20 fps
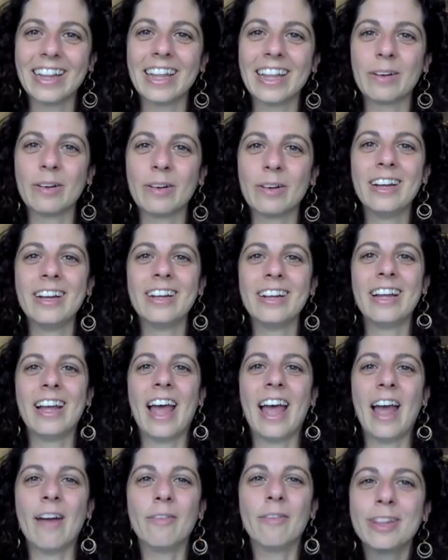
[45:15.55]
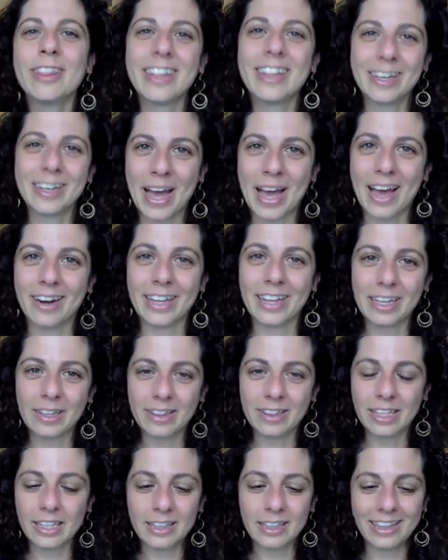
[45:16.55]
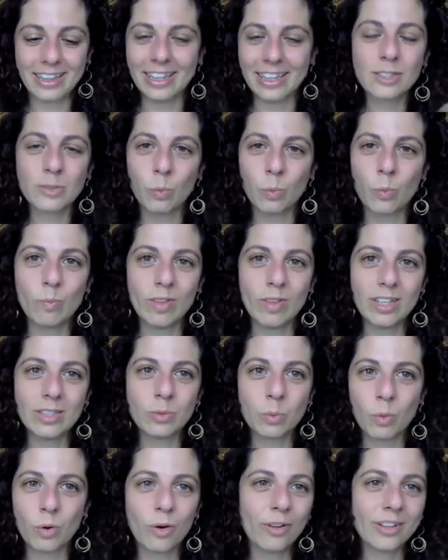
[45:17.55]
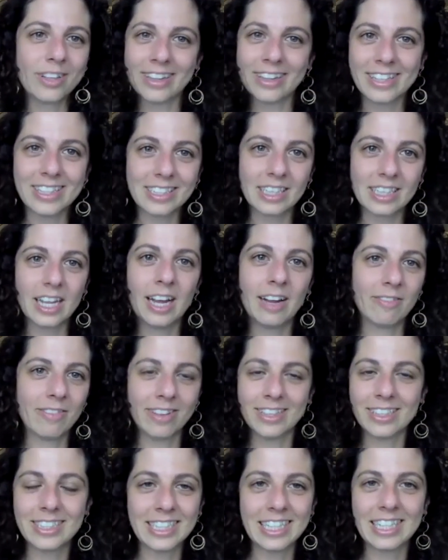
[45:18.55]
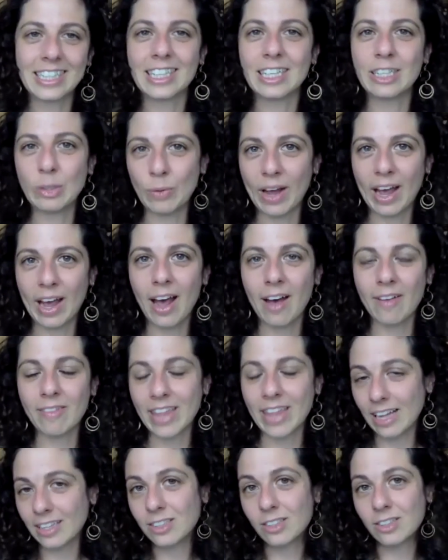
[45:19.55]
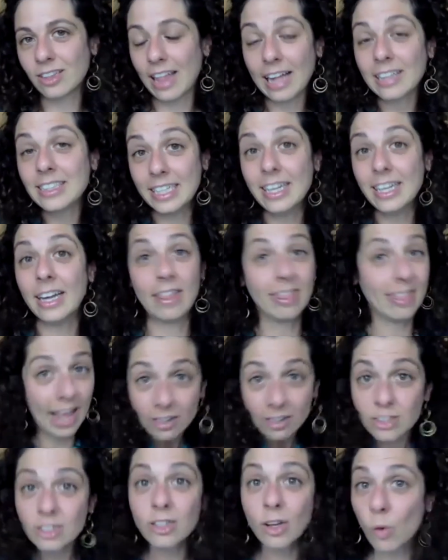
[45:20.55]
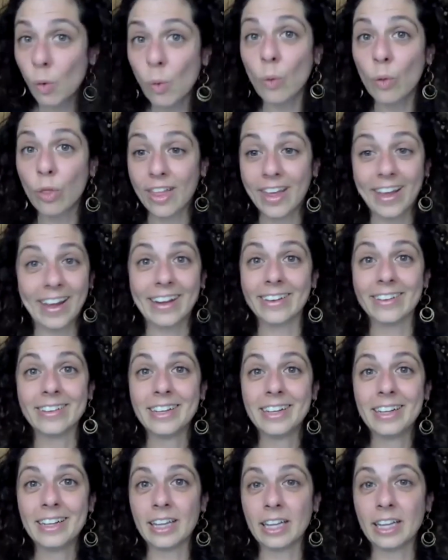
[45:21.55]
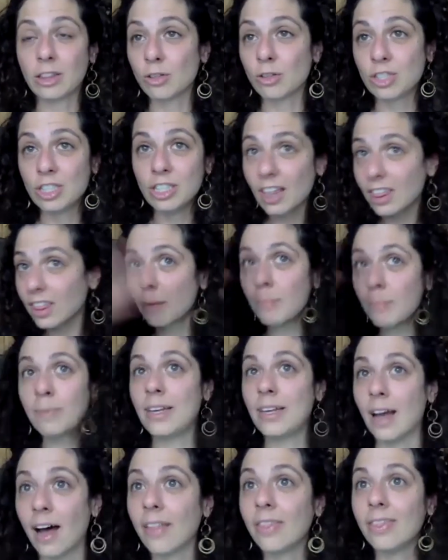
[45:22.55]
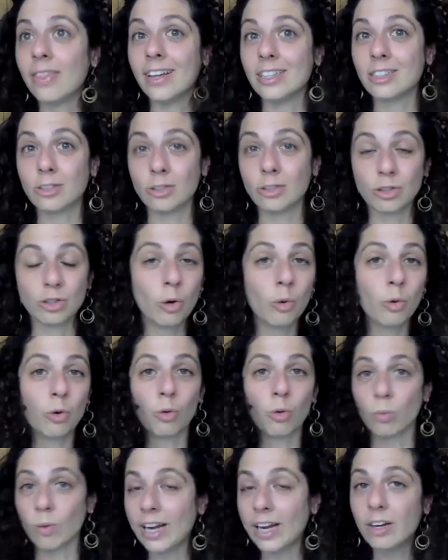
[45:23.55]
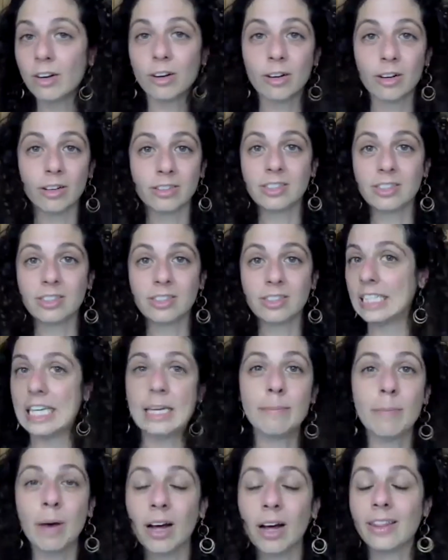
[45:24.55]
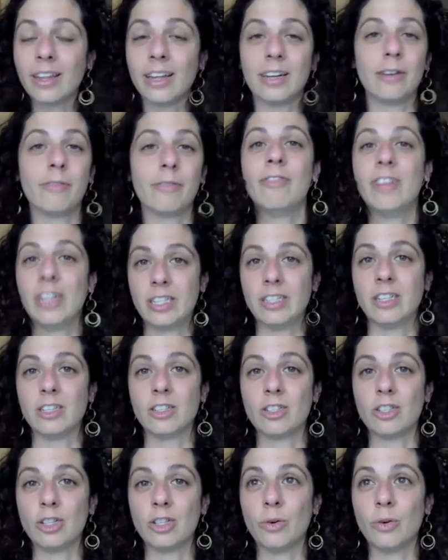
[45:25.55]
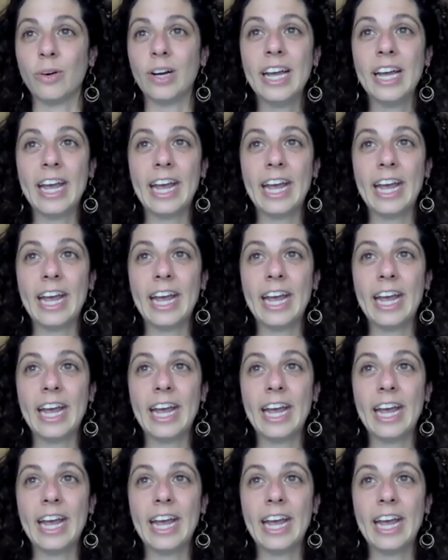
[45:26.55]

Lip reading: Like everything matters. Like this world and this life and this thing that you have, that's it. That's the whole thing. Like there's nothing beyond this. There's no greater schema that it fits into.